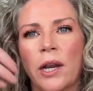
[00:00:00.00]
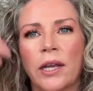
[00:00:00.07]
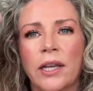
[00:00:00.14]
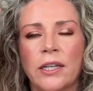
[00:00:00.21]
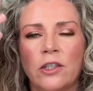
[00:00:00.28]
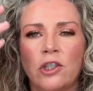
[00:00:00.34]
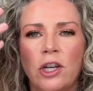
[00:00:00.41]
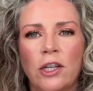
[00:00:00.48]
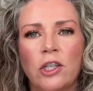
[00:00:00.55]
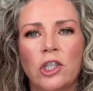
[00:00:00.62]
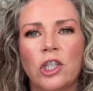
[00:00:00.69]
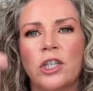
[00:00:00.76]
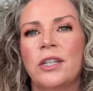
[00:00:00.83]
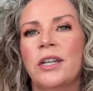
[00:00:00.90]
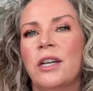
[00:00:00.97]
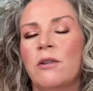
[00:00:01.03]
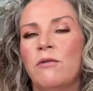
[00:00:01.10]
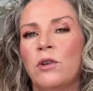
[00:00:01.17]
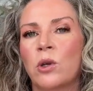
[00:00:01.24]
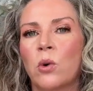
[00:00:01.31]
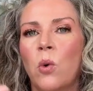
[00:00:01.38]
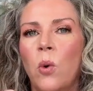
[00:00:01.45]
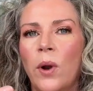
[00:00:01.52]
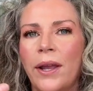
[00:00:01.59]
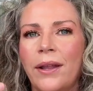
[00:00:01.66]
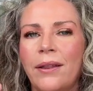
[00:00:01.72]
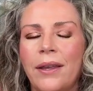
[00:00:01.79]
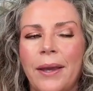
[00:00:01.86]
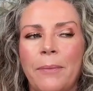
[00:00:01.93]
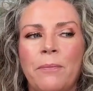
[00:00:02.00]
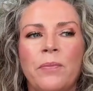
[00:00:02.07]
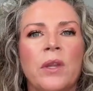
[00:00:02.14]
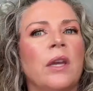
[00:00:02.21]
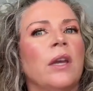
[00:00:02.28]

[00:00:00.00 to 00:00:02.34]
of congestion, if you're oily.